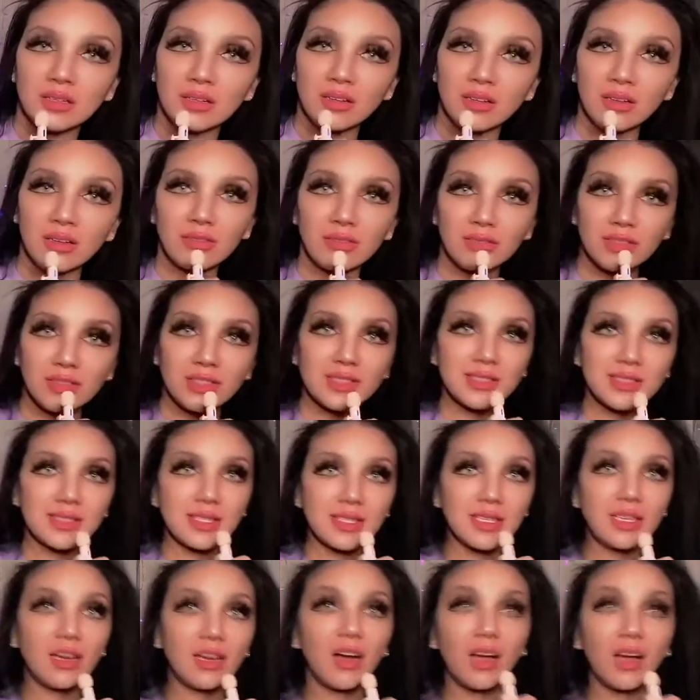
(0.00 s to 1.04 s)

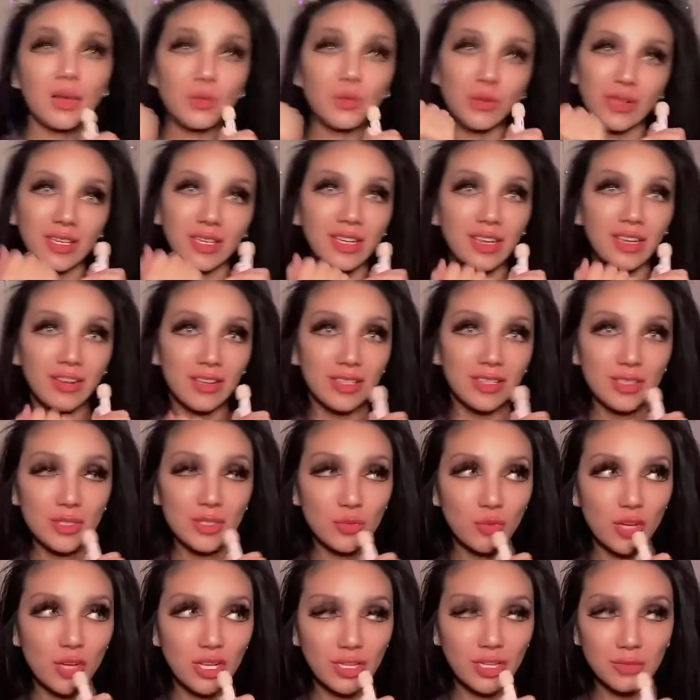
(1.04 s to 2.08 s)
Obviously I wouldn't carry it into
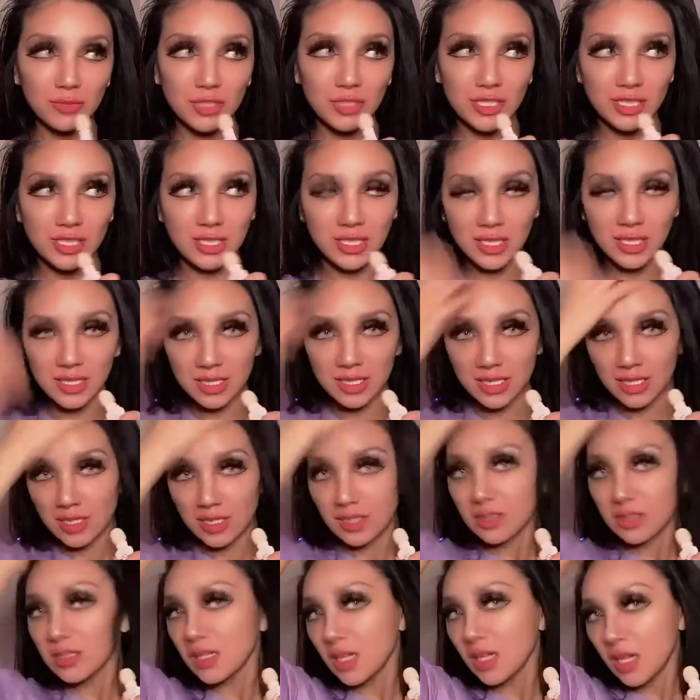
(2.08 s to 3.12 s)
work, I'm just an
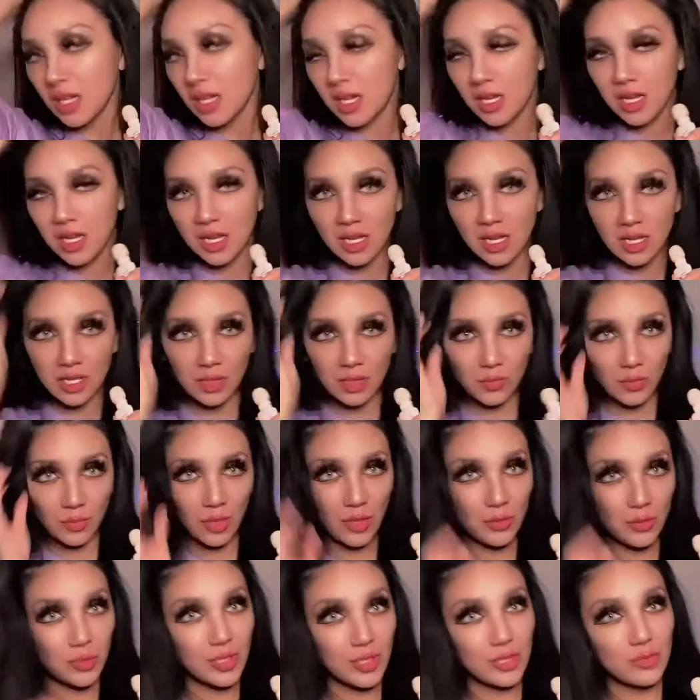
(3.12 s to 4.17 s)
intern. But I
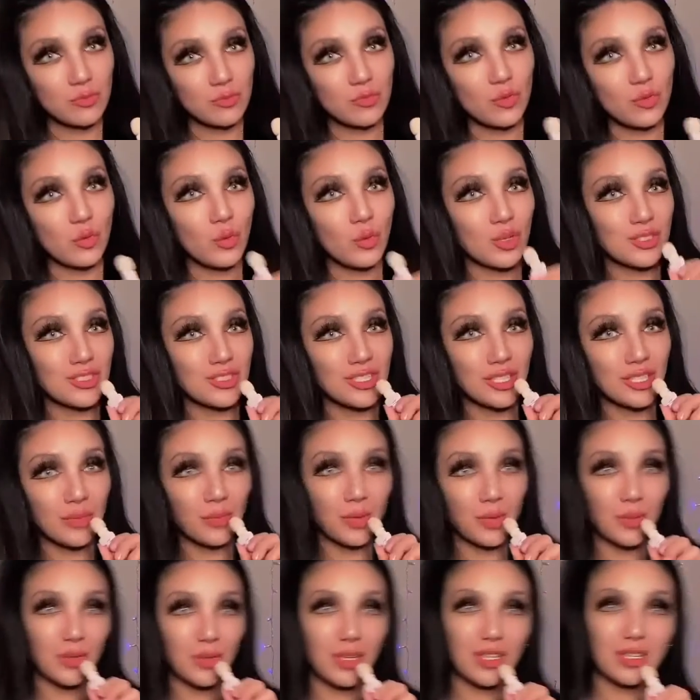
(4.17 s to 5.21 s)
mean, one day
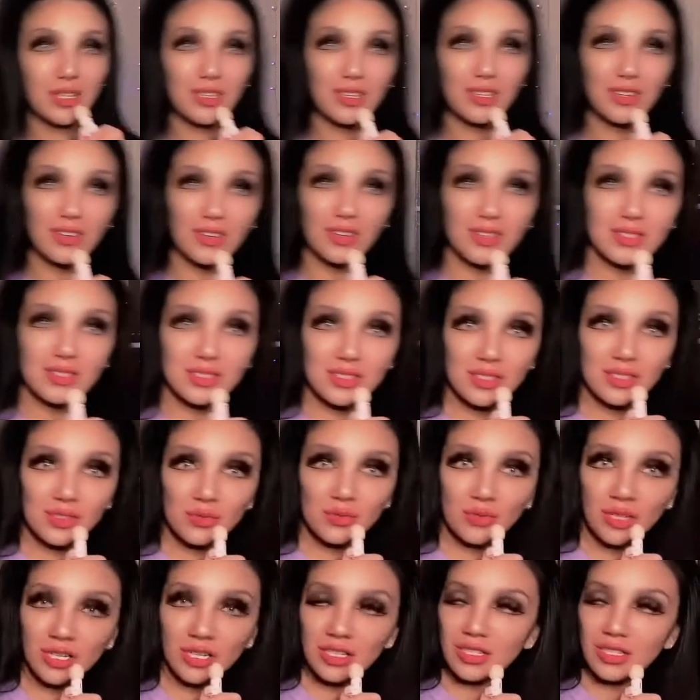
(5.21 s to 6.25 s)
maybe I can carry this into
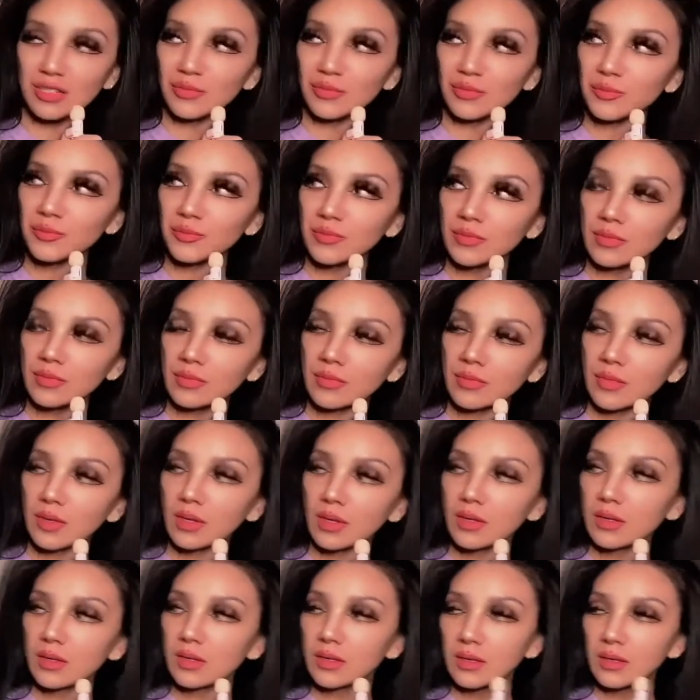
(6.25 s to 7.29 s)
work.
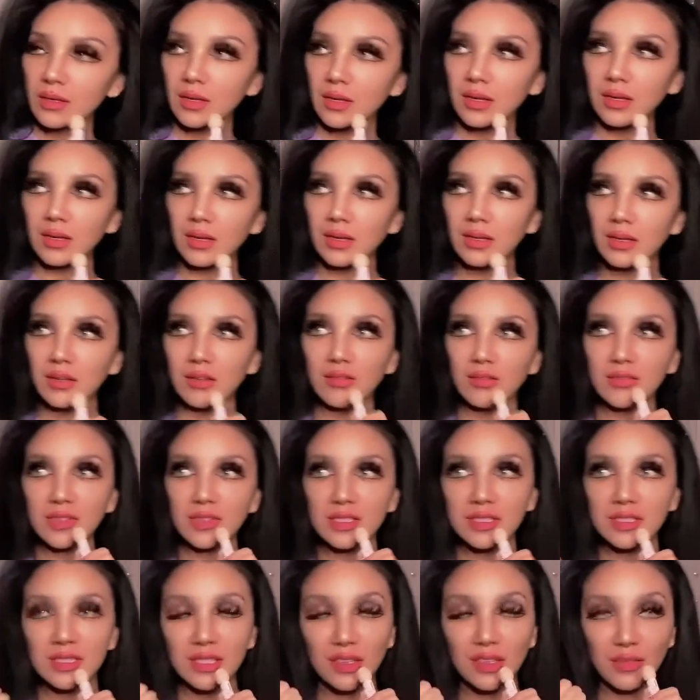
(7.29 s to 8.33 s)
And
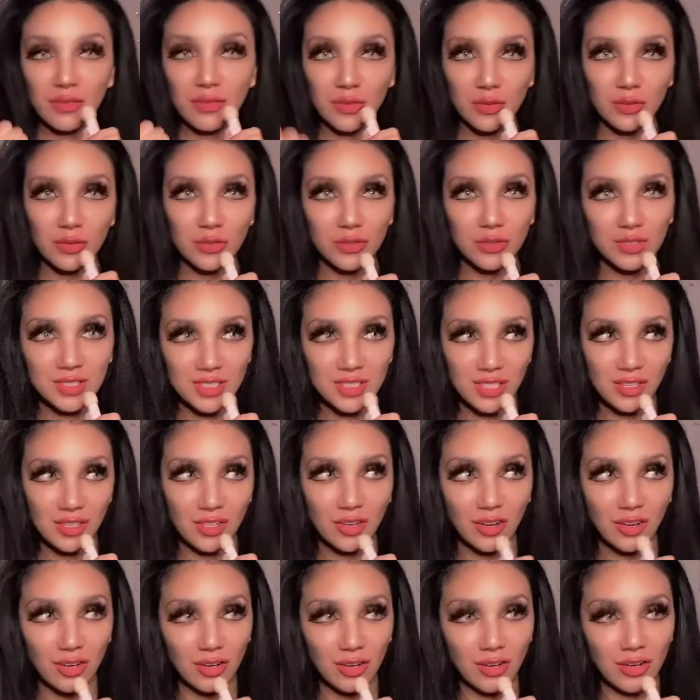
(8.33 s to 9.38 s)
obviously if you're using a
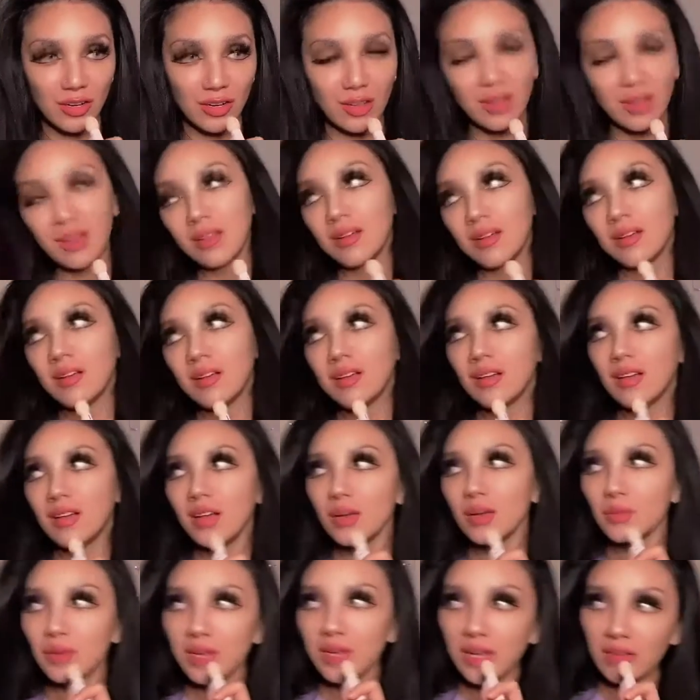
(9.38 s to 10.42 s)
car, I
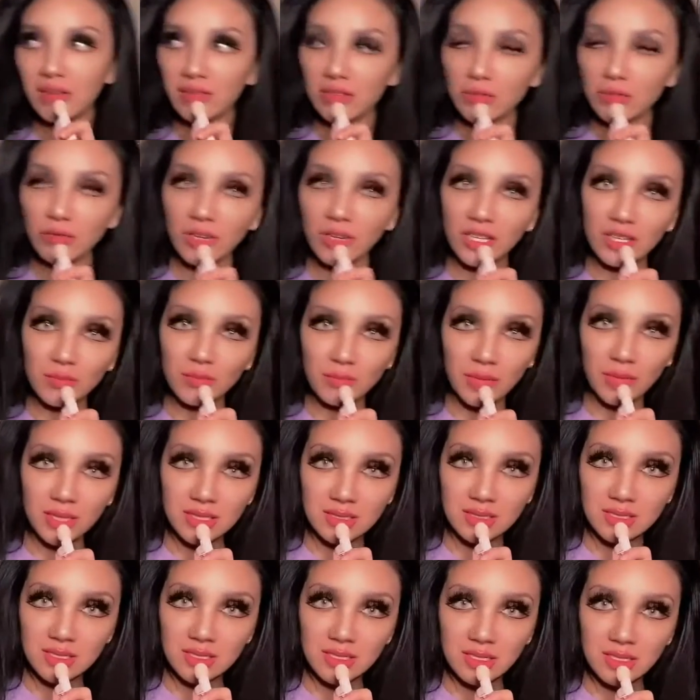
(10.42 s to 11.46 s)
would never
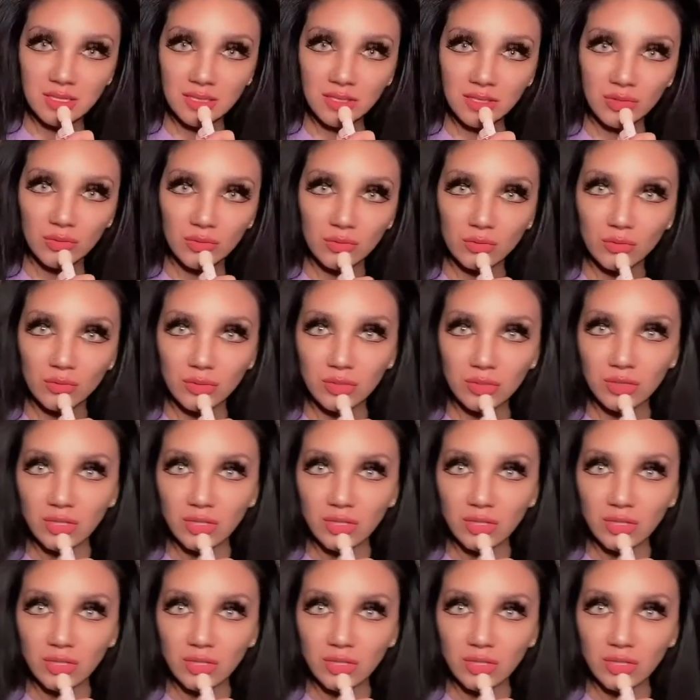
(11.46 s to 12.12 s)
recommend you